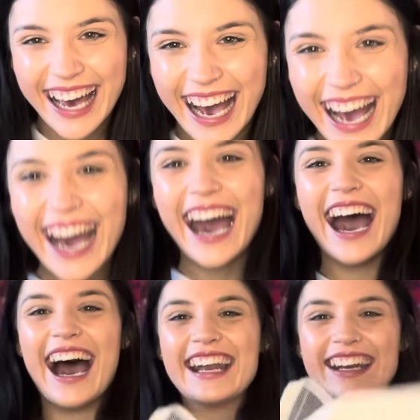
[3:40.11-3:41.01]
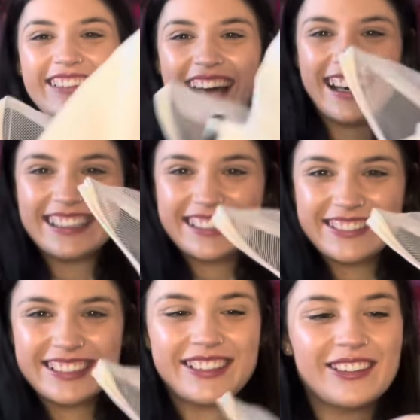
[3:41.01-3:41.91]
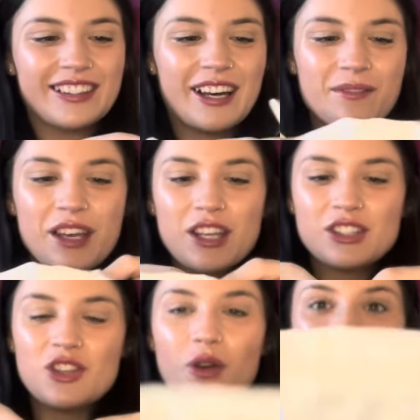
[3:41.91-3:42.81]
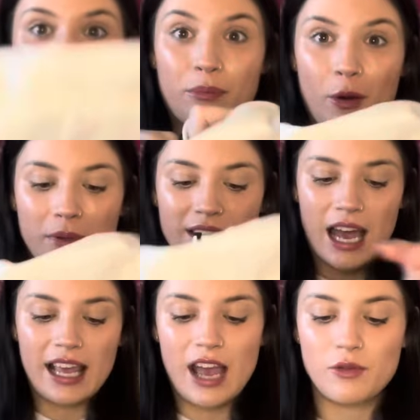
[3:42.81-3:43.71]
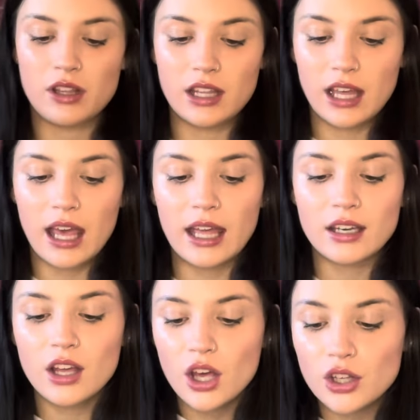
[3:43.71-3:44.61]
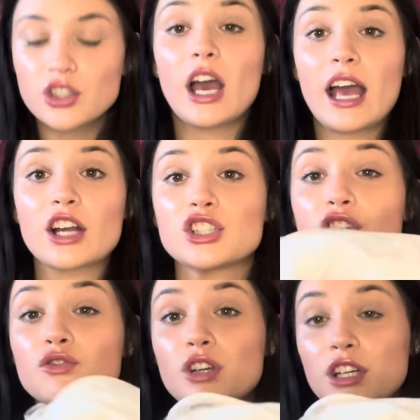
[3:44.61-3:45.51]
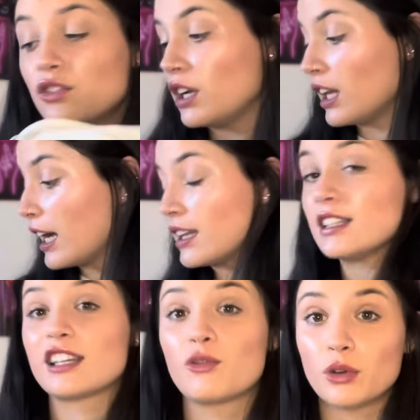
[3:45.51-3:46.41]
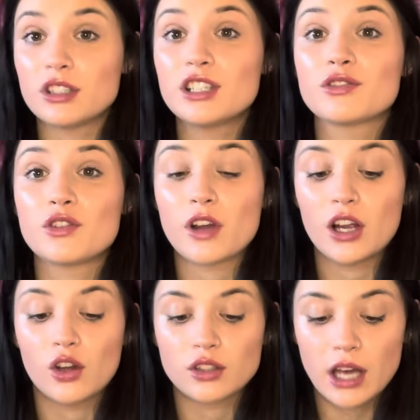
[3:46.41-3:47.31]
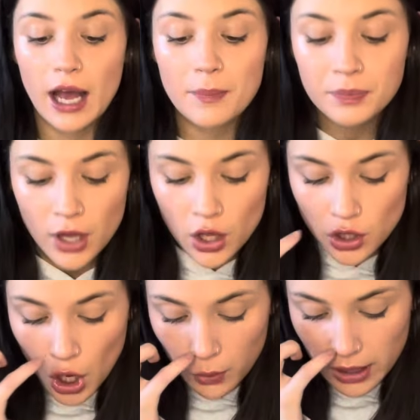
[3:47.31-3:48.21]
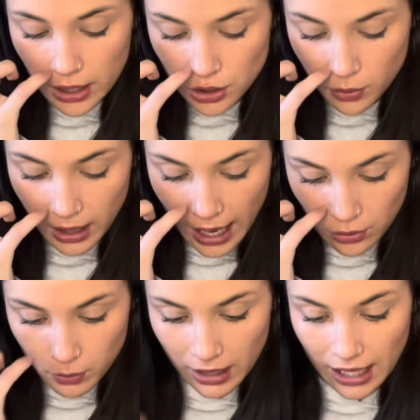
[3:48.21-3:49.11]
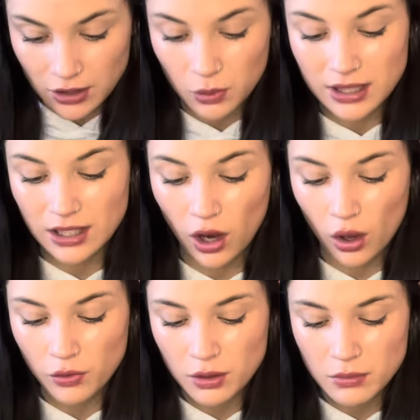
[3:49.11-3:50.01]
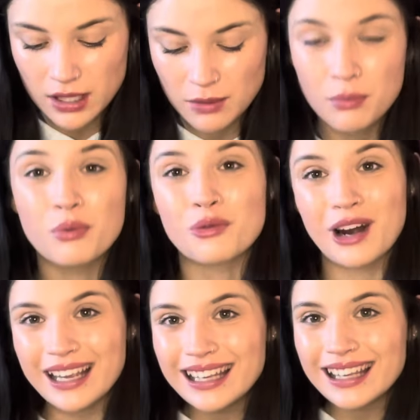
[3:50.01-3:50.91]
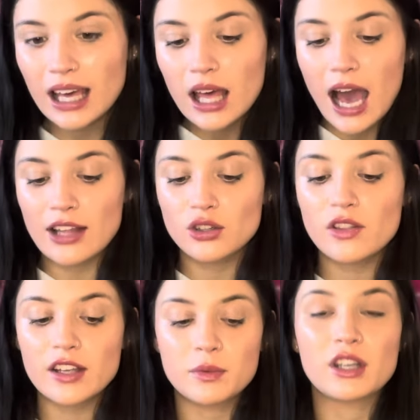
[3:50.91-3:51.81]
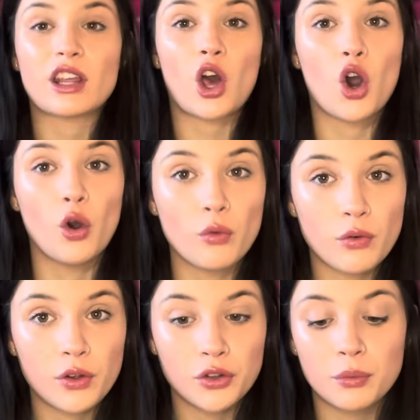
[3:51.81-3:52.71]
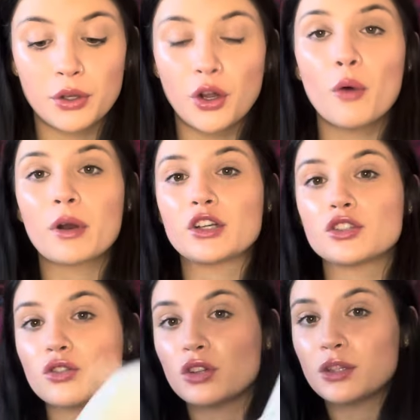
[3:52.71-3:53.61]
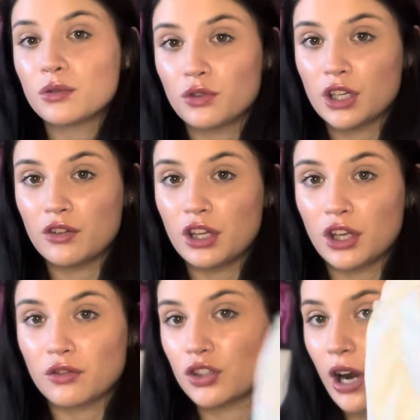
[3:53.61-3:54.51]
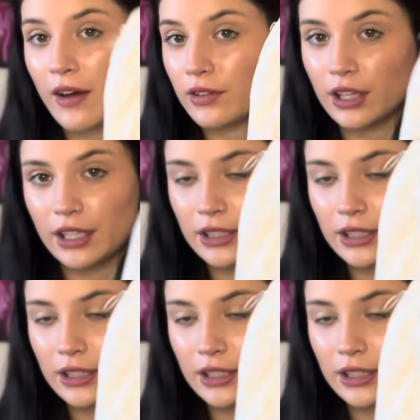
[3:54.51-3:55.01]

I don't know what else you would call them, so you can like proper tie everything in. So yeah, I actually really, really like these and I've wanted these for a very long time. The only issue I had with my last ones is a lot of them did break. I don't know if that's because I overfilled them or not, but I just thought these were really, really good for traveling.